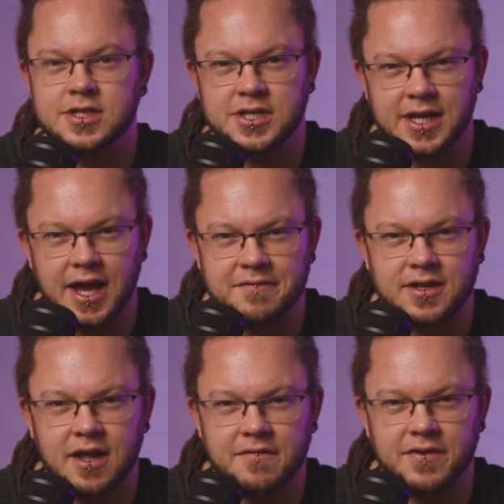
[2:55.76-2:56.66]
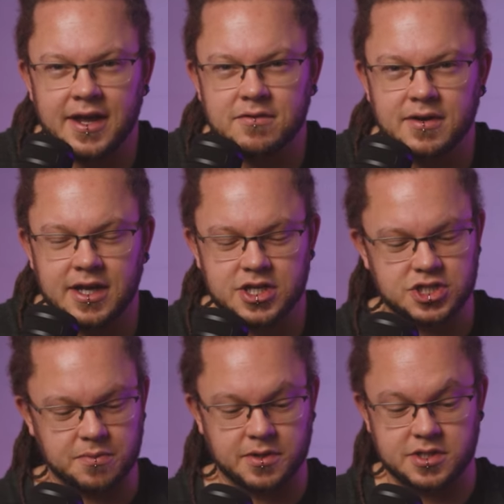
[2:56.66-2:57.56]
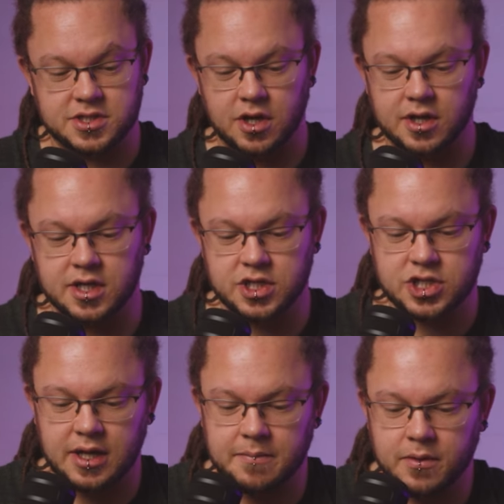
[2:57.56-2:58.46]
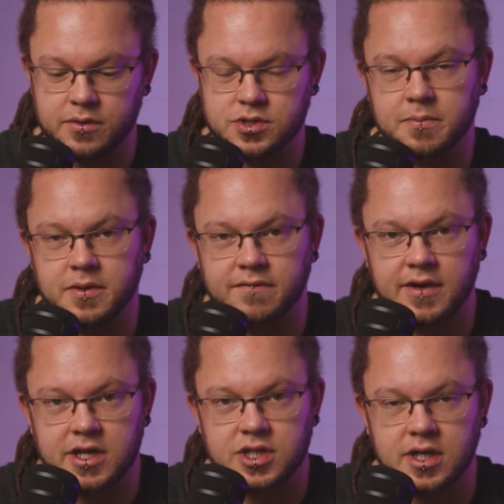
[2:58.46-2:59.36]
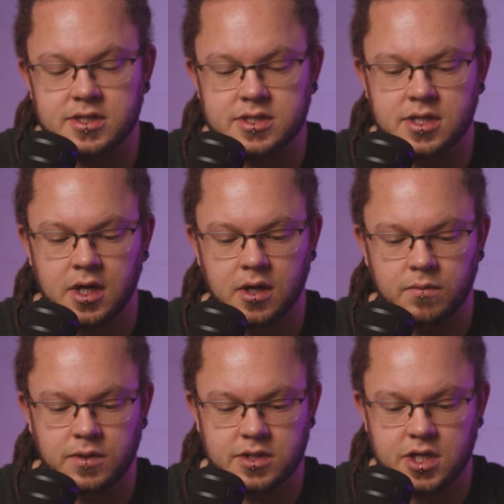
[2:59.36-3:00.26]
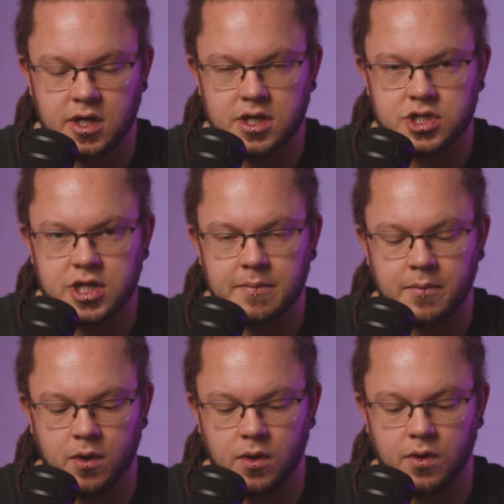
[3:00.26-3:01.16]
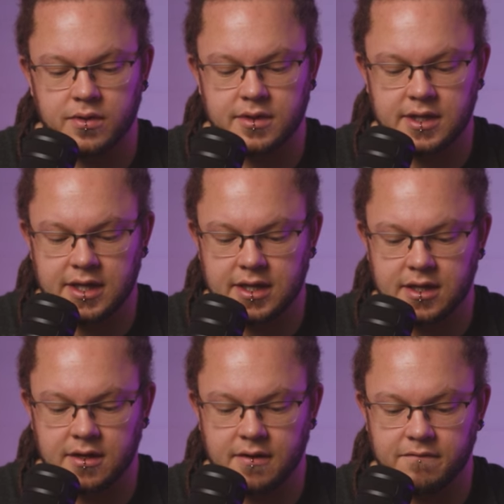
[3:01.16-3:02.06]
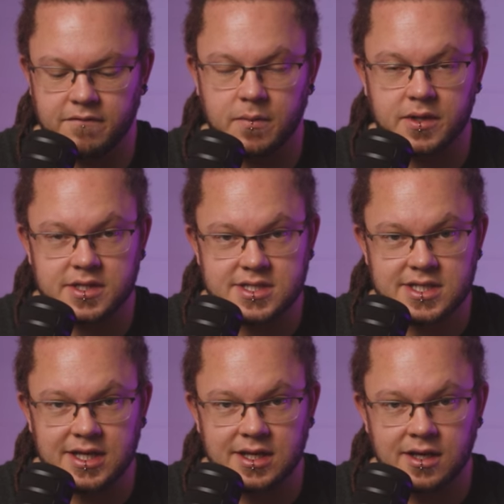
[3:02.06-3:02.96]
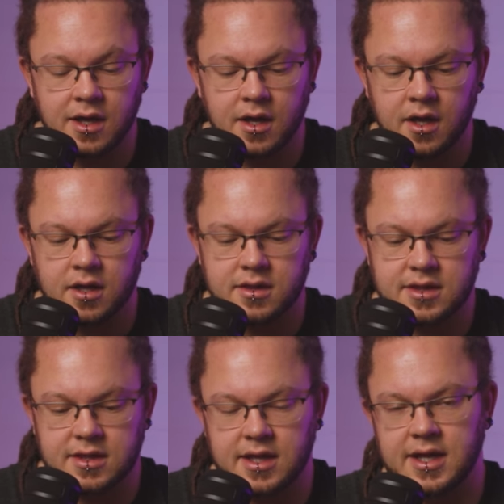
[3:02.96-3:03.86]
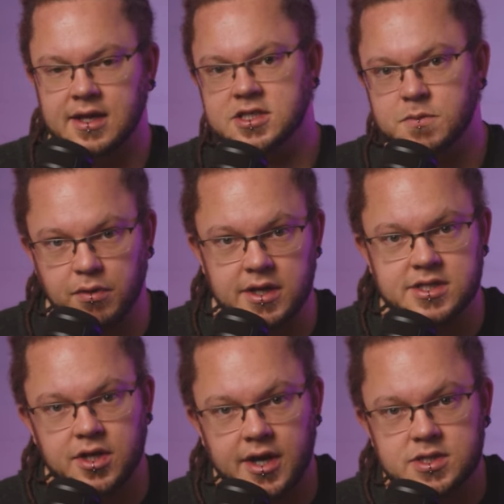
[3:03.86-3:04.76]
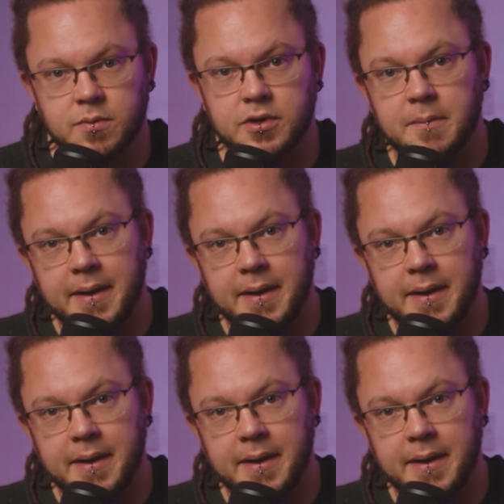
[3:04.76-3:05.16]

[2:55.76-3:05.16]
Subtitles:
So yeah, I have a love-hate relationship with the circular shape on top of the flash guns. With a circular shape on the V1c, it spreads nicer when you're